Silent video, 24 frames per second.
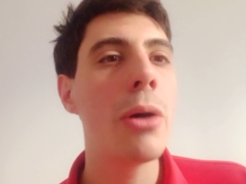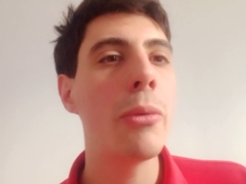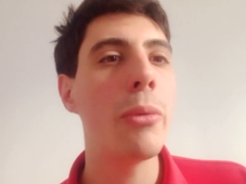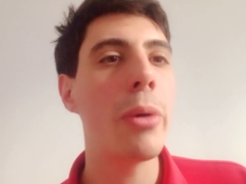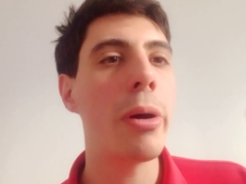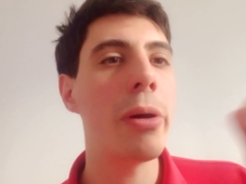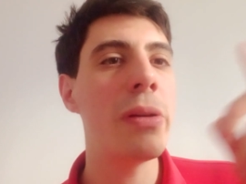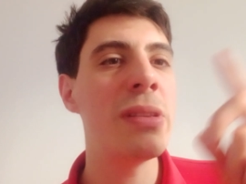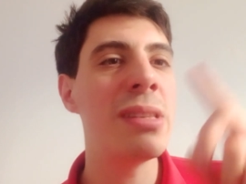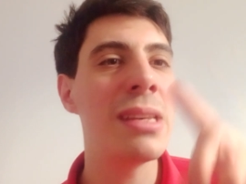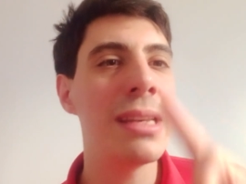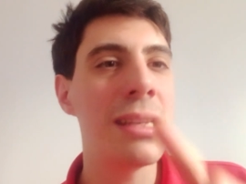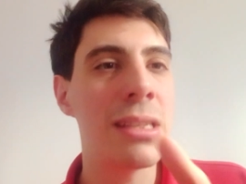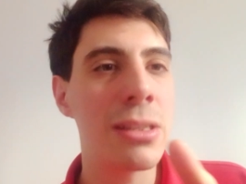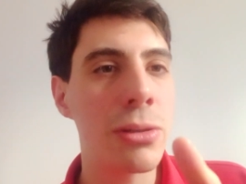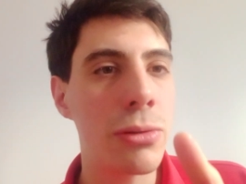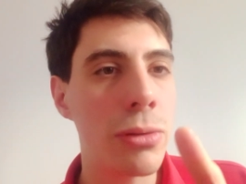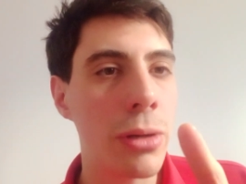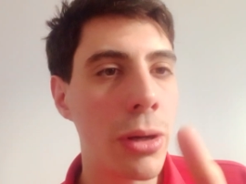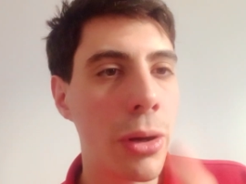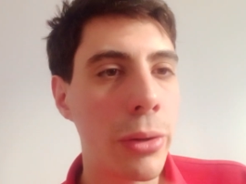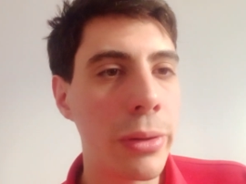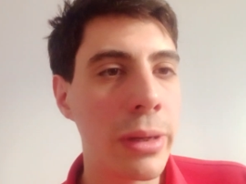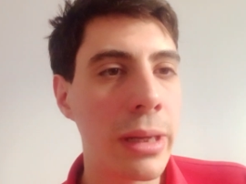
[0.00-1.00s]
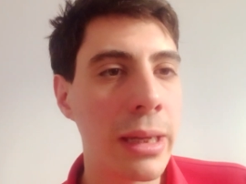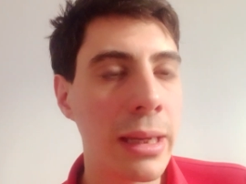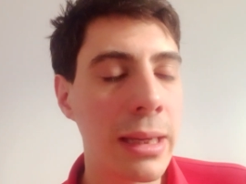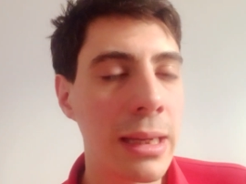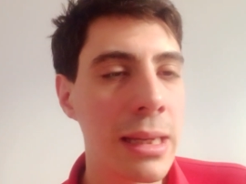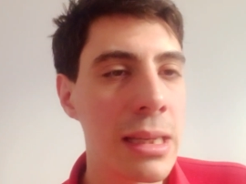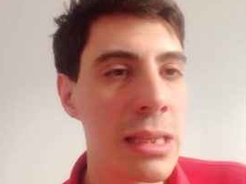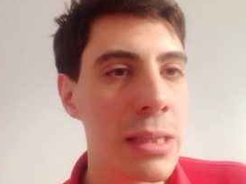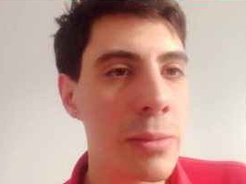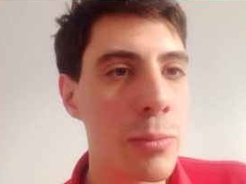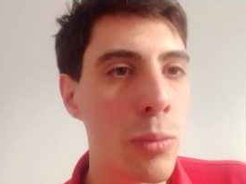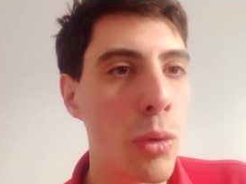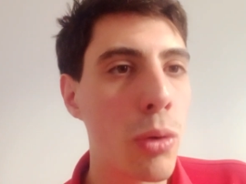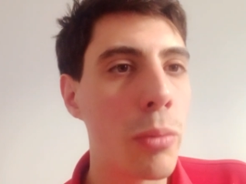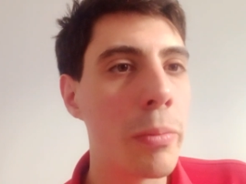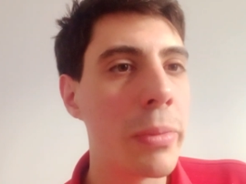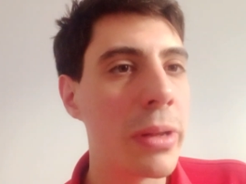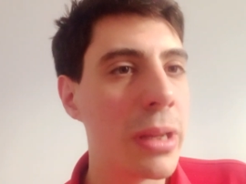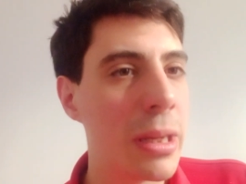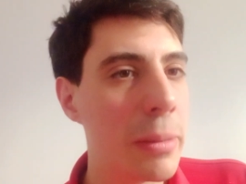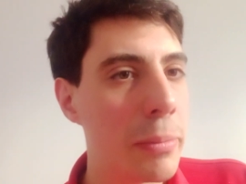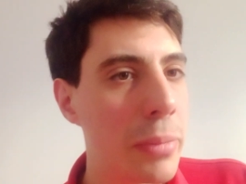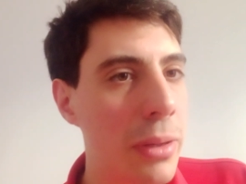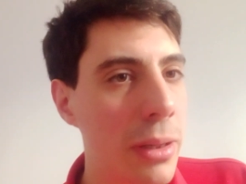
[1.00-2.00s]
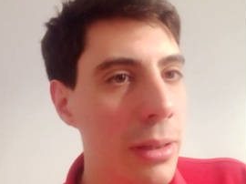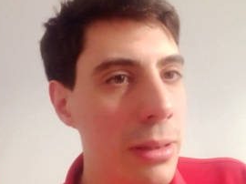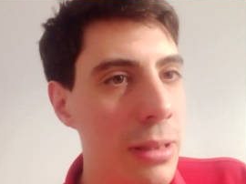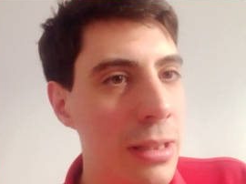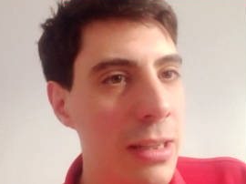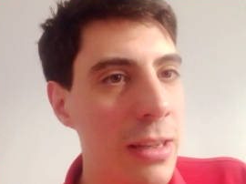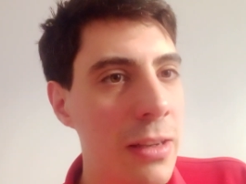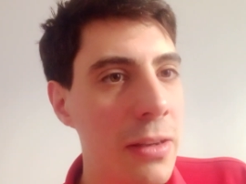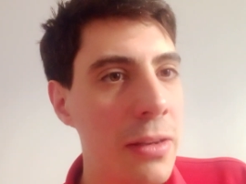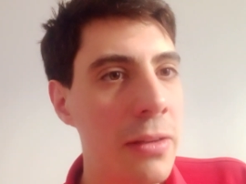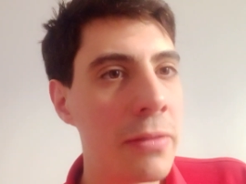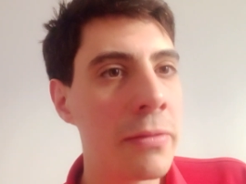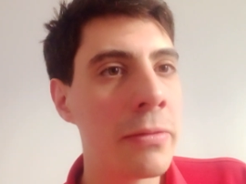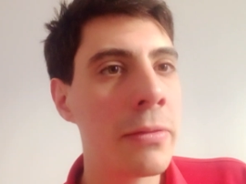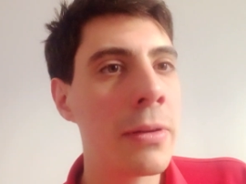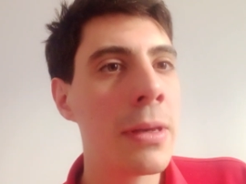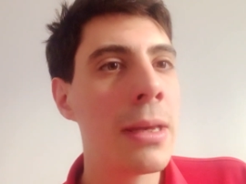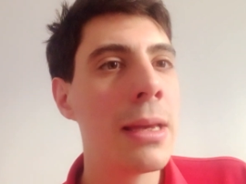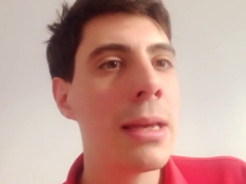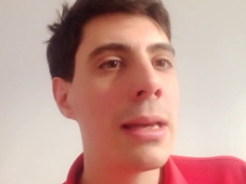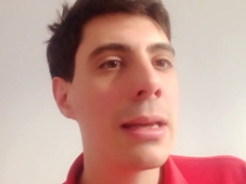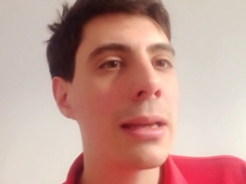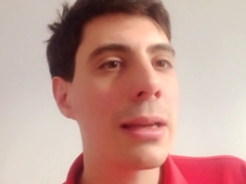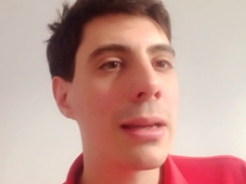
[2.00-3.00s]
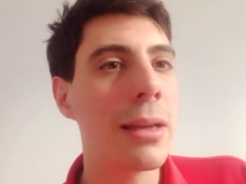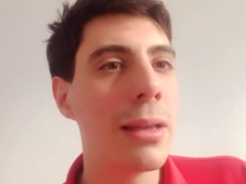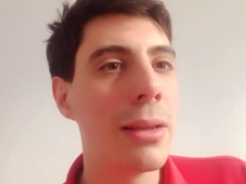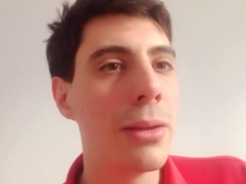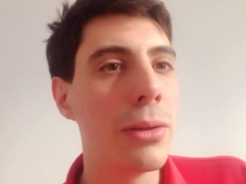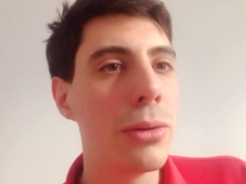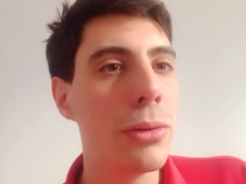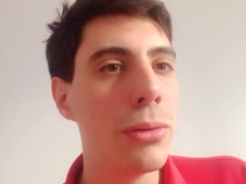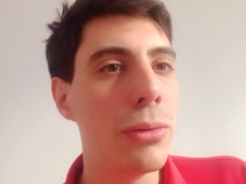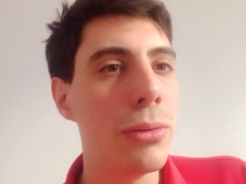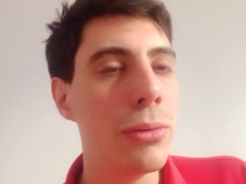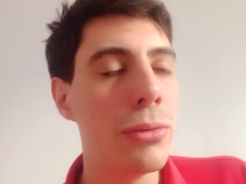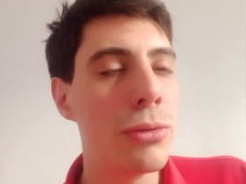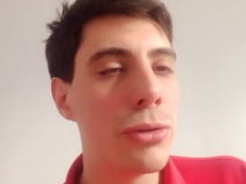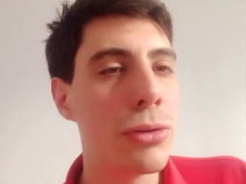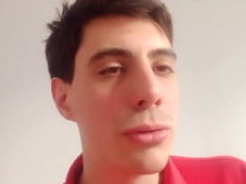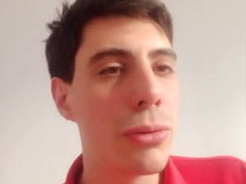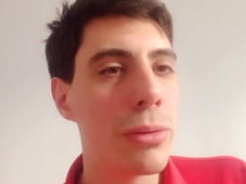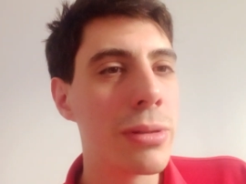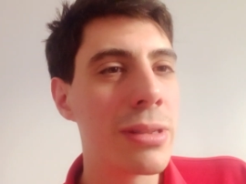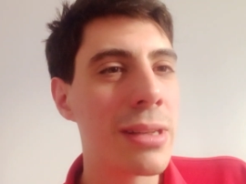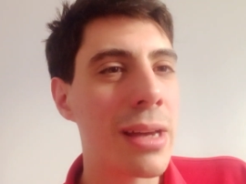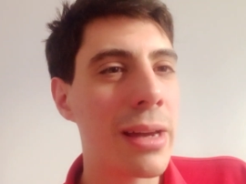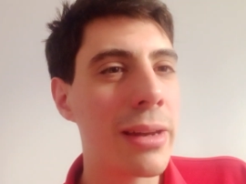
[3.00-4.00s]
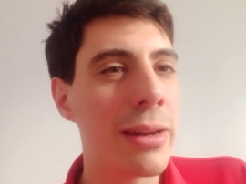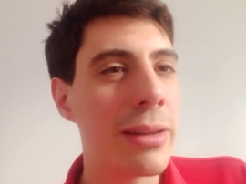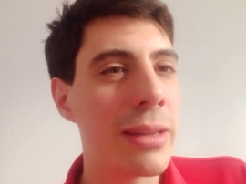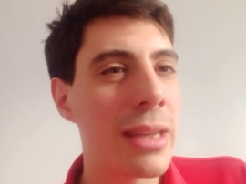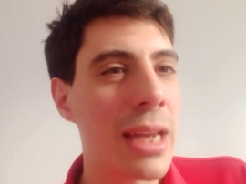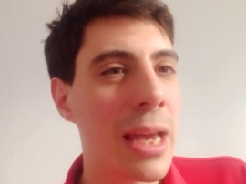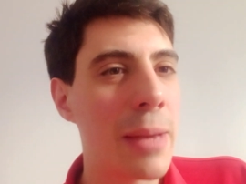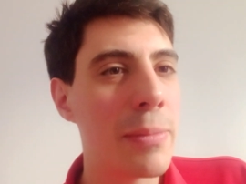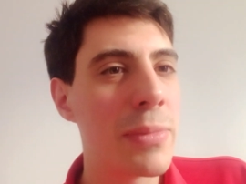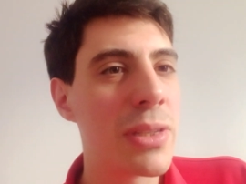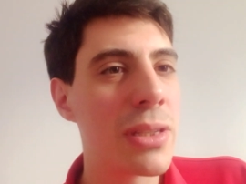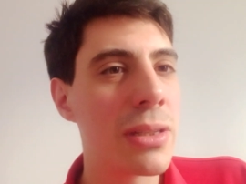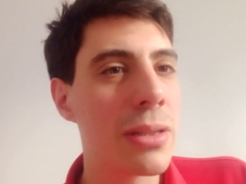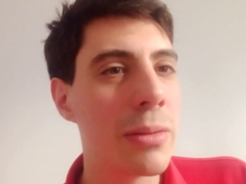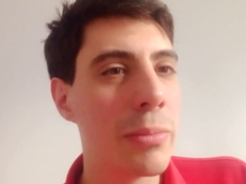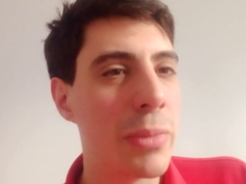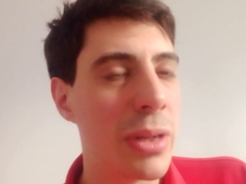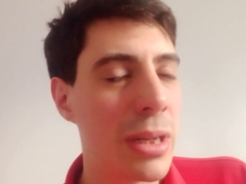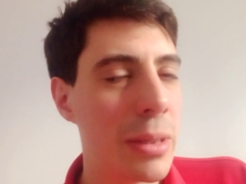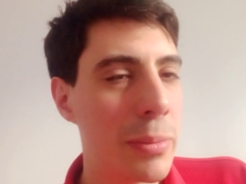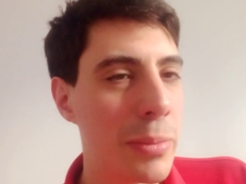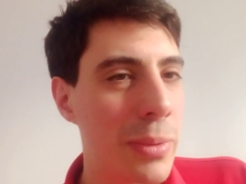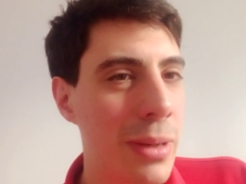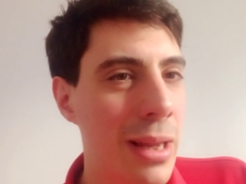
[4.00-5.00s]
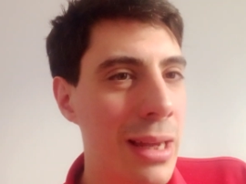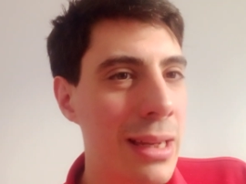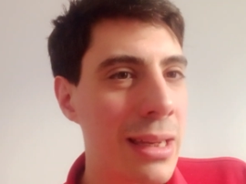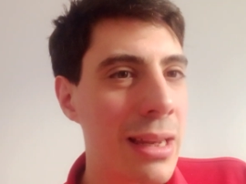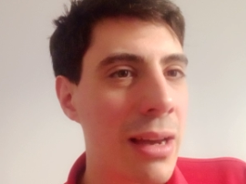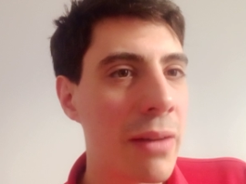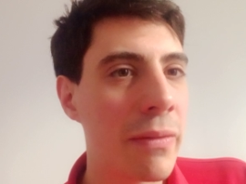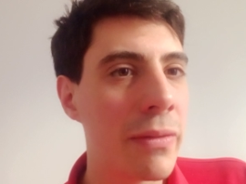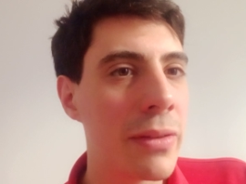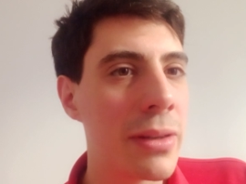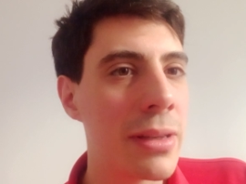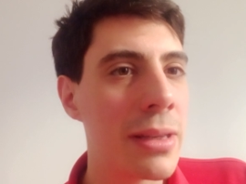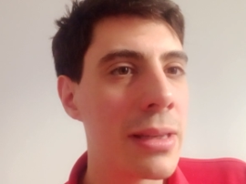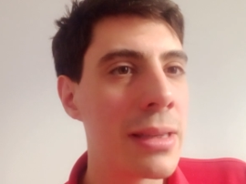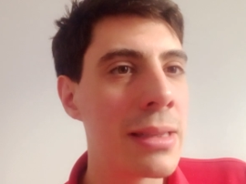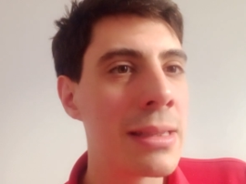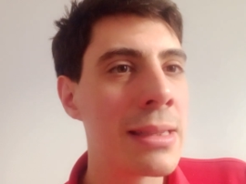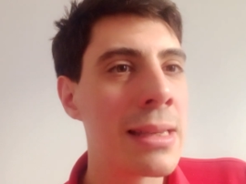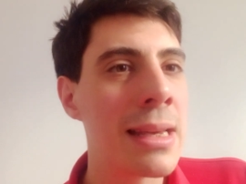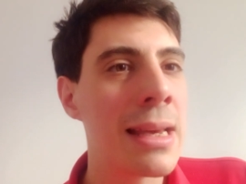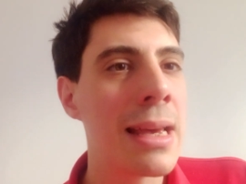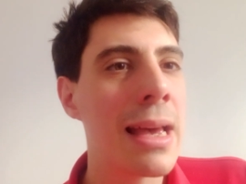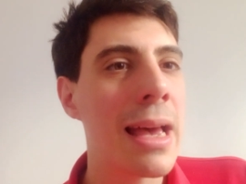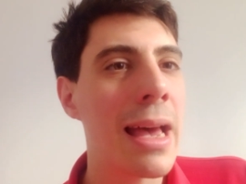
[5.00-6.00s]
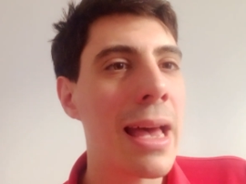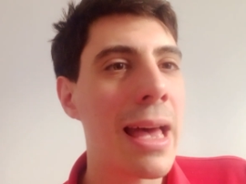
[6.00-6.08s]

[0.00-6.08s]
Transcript: Whereas histrionic is more manipulative, can do suicide attempts to manipulate others,